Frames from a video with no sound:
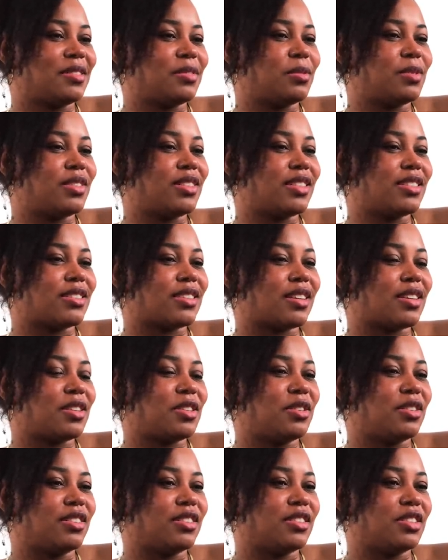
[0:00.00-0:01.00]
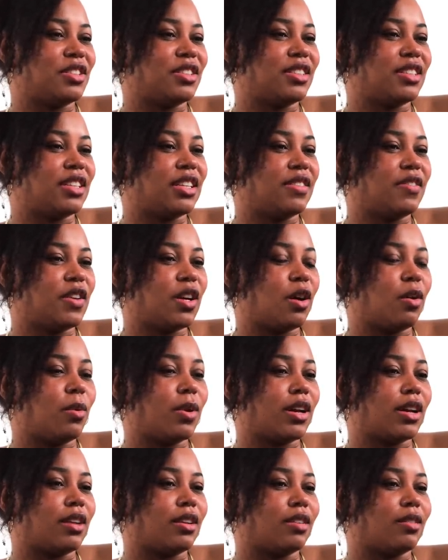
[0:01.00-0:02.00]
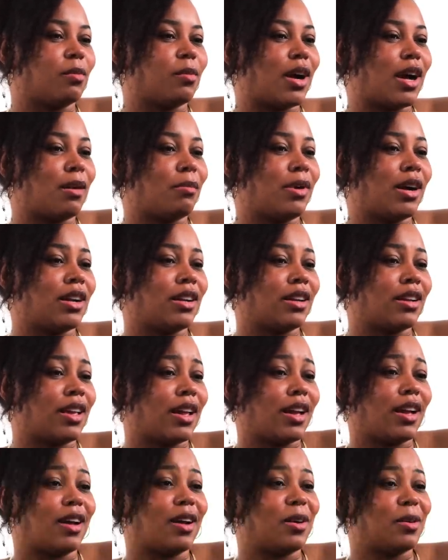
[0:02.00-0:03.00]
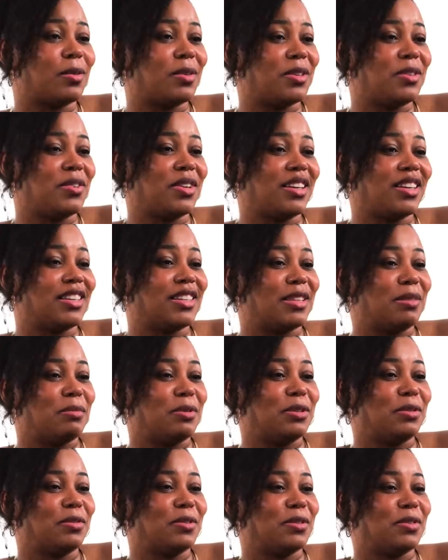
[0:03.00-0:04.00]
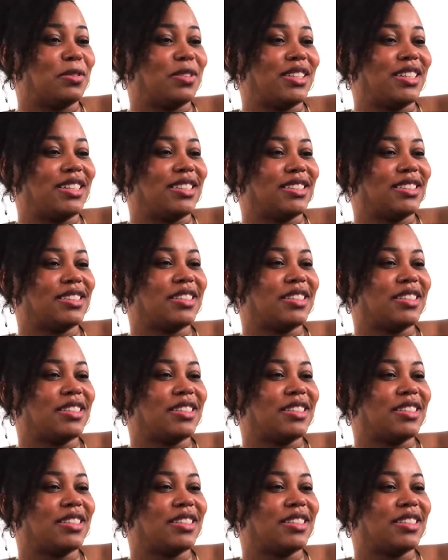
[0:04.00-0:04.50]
what do they say? You're giving away. Why buy the cow when you could get the milk for free?